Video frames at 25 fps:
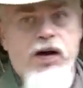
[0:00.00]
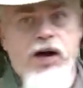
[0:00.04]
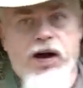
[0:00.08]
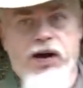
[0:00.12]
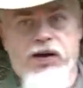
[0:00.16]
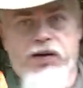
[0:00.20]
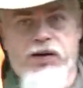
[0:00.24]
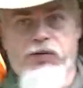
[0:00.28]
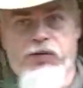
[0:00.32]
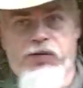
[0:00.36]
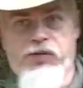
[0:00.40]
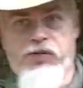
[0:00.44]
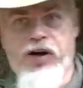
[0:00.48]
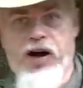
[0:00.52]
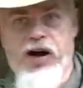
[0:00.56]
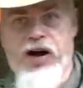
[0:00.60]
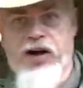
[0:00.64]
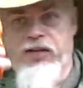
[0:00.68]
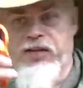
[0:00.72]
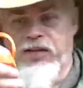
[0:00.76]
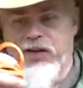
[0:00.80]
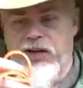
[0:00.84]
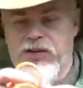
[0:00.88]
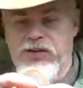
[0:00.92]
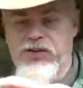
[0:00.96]
And then we've
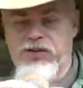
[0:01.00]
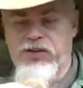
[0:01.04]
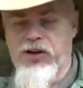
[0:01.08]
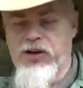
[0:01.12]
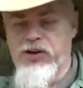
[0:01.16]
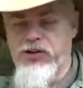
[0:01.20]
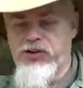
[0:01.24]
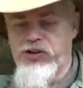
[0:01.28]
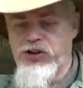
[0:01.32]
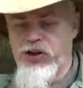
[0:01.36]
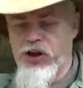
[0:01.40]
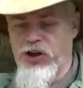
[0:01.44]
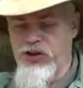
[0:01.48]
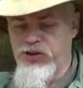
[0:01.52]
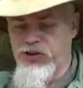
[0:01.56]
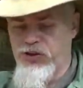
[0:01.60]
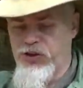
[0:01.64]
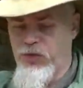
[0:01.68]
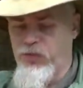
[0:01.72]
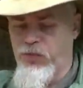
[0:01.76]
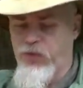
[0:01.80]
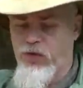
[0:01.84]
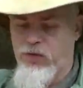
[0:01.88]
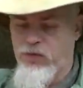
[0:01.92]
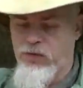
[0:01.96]
got this
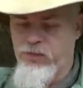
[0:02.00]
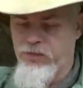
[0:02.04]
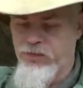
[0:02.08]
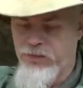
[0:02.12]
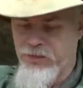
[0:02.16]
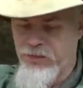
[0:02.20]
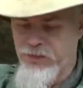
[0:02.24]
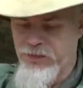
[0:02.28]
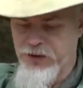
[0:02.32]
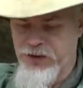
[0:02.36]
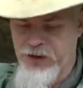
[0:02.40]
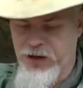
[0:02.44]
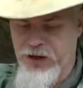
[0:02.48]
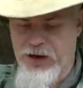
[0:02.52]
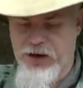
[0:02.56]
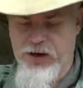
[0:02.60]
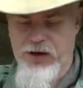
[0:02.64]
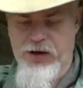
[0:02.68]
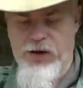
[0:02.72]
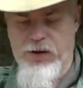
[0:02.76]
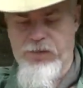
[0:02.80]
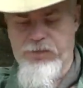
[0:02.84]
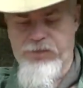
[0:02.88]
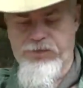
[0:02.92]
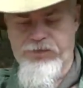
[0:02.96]
adjustable set
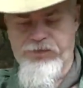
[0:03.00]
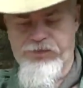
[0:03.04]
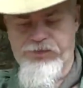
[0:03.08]
up.